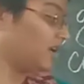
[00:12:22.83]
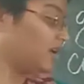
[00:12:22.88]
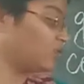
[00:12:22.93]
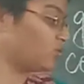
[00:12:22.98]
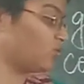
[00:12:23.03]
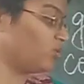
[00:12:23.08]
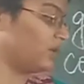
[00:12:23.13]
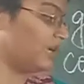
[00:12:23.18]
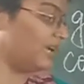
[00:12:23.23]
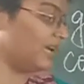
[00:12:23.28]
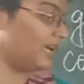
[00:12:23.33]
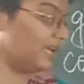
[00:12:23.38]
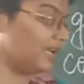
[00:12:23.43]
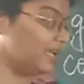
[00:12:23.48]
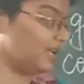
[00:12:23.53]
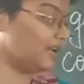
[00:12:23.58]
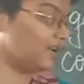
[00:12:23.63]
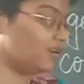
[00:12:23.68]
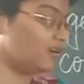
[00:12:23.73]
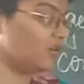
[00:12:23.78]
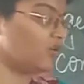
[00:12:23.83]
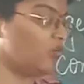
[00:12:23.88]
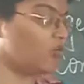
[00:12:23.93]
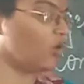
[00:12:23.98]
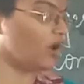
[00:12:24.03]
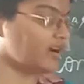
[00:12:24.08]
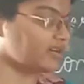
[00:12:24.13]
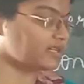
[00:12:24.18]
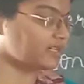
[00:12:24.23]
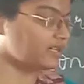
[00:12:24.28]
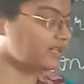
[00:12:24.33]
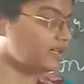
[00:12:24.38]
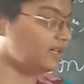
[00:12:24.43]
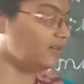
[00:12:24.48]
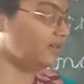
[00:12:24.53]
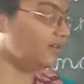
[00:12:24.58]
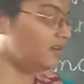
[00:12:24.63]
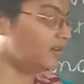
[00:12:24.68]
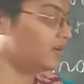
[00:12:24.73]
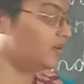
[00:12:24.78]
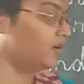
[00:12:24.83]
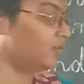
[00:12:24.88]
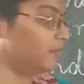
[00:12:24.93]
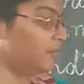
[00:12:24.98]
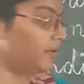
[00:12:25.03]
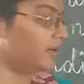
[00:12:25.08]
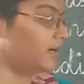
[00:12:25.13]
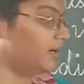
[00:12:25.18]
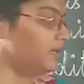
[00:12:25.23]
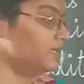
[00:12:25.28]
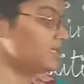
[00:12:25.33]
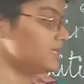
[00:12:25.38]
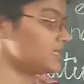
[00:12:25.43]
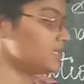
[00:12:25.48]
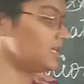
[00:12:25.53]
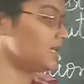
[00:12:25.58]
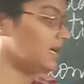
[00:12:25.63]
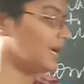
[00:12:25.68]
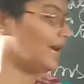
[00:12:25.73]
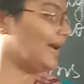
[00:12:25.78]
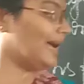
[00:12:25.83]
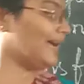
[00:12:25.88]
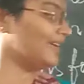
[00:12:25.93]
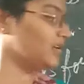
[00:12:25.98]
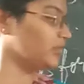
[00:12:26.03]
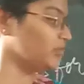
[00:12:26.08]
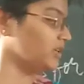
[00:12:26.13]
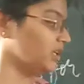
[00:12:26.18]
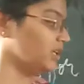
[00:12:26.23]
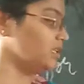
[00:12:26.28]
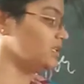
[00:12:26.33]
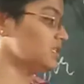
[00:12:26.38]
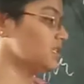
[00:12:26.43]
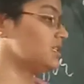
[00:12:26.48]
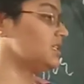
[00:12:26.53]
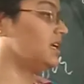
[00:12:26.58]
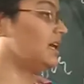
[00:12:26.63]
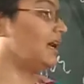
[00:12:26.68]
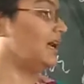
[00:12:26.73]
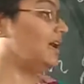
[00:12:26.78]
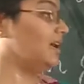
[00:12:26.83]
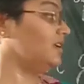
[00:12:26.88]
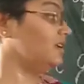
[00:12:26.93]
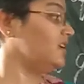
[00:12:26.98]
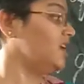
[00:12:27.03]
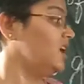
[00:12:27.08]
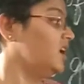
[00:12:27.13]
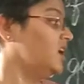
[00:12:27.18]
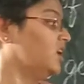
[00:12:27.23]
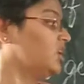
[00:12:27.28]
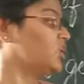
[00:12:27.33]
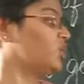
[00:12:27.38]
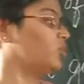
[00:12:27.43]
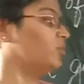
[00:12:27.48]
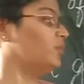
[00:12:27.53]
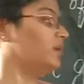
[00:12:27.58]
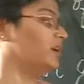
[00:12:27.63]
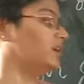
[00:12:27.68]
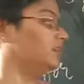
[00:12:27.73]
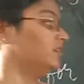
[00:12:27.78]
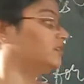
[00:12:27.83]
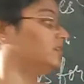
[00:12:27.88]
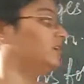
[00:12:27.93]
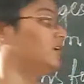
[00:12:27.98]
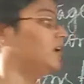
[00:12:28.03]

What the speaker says: Through air, water, birds, animals and human.